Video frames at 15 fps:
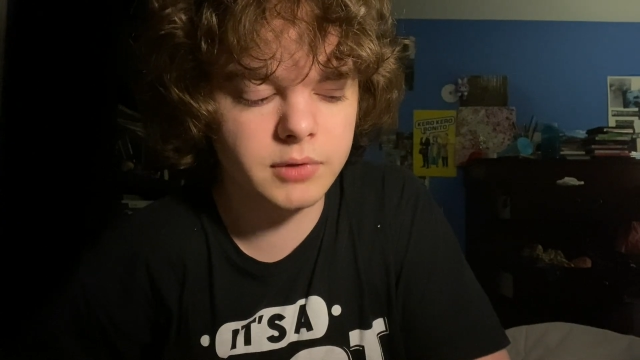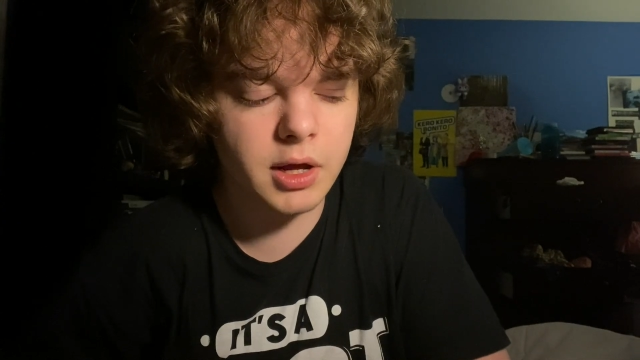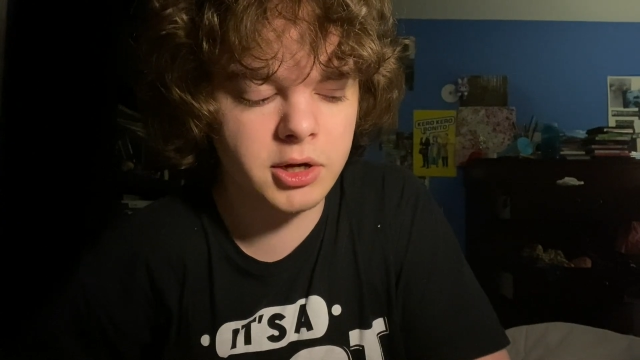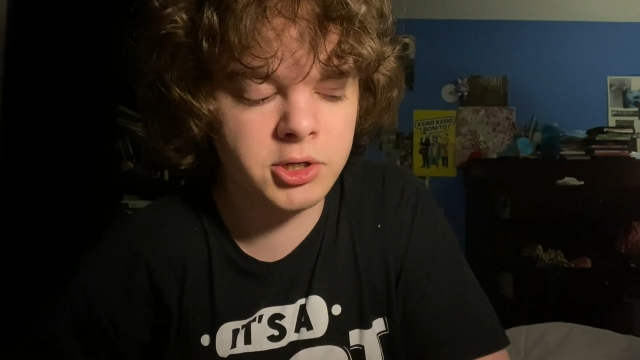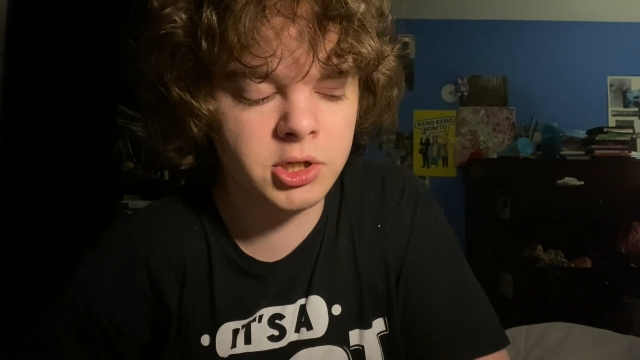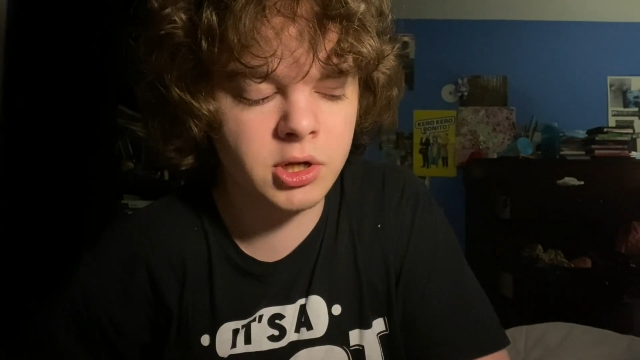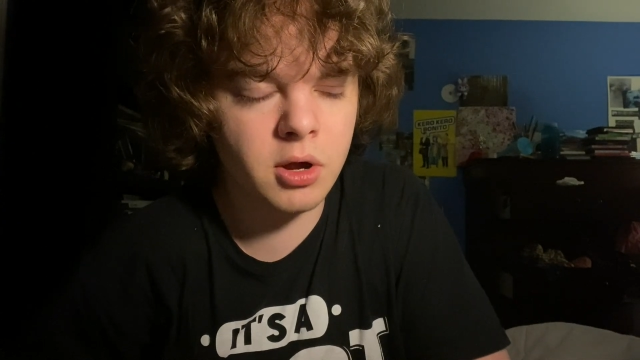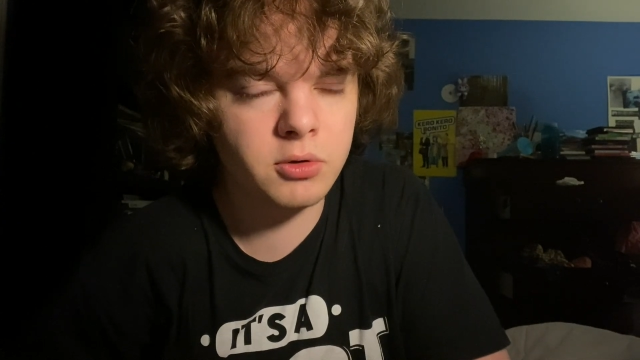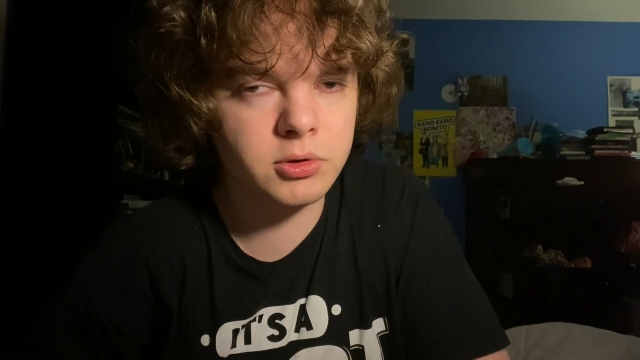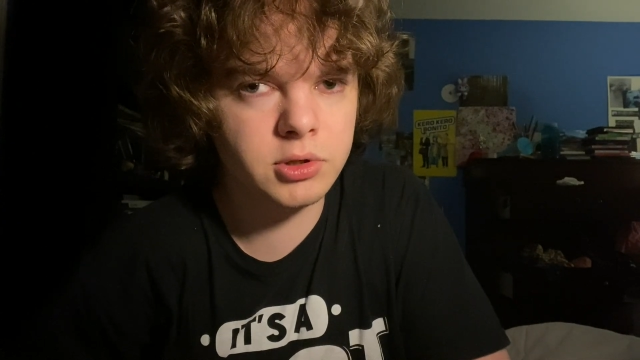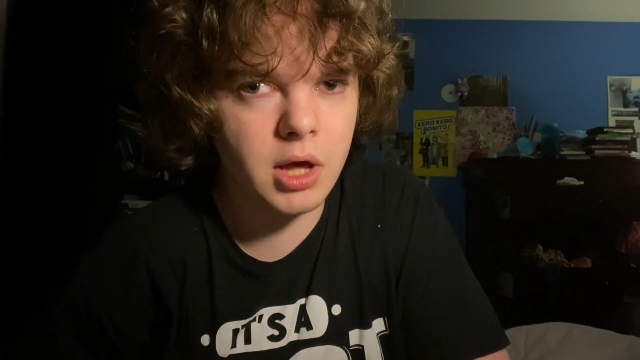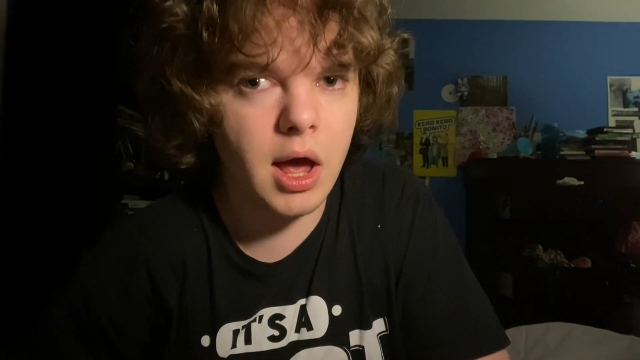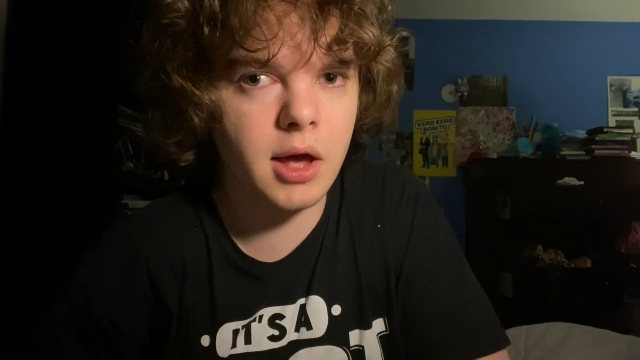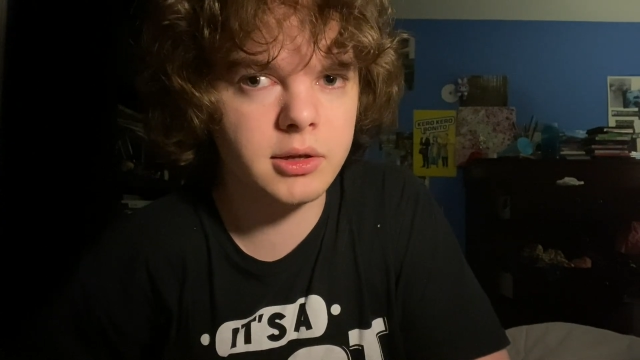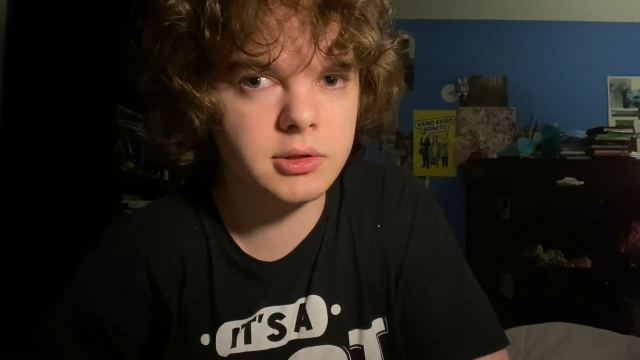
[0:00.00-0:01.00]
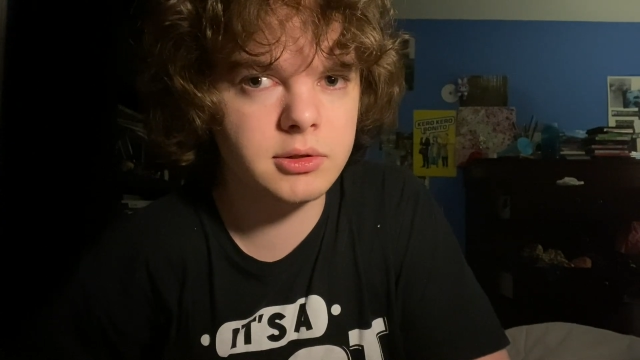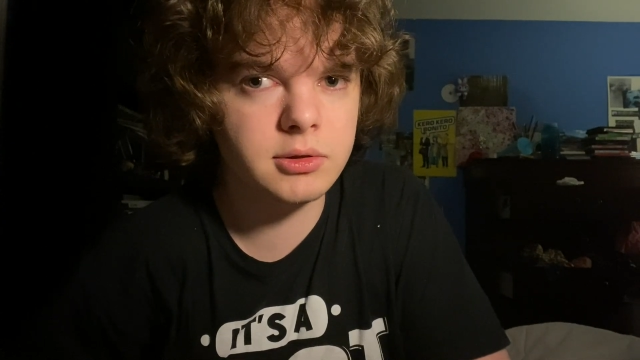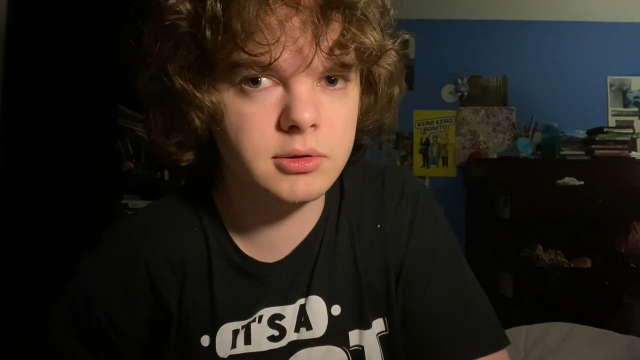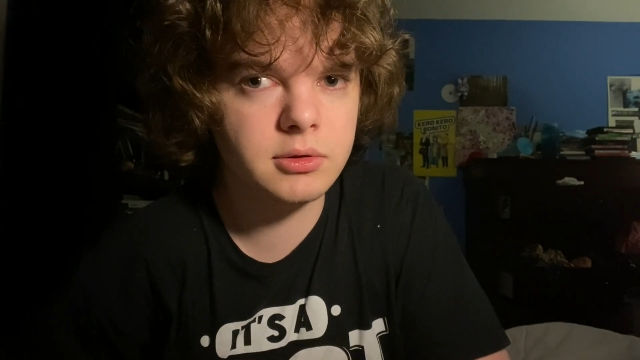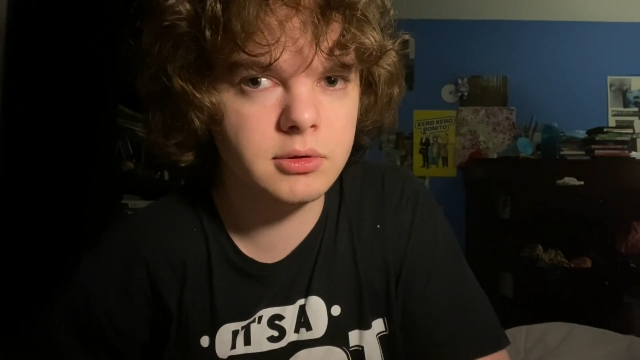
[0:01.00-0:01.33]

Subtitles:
And she goes, yes,